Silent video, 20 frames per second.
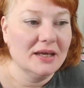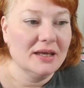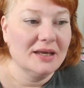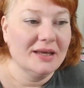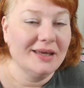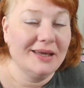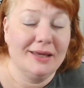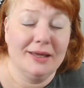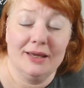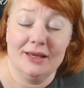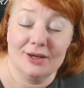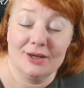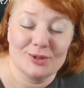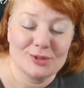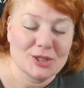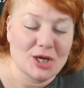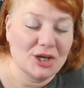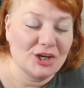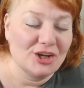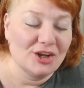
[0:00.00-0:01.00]
he goes
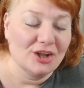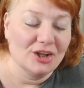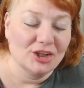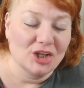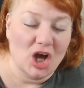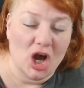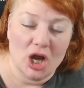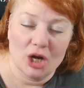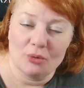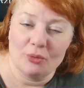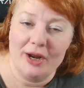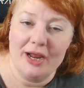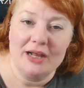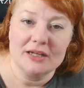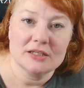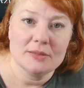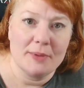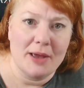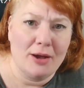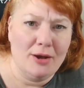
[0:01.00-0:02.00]
on a long rant
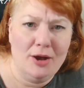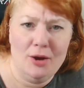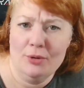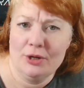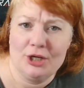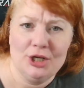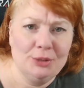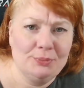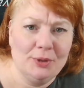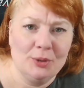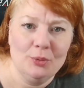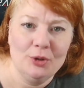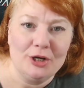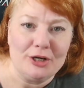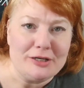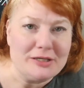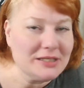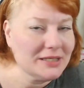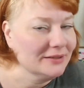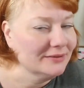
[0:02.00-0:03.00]
about, it could be
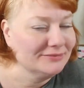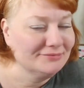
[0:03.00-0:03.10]
worse.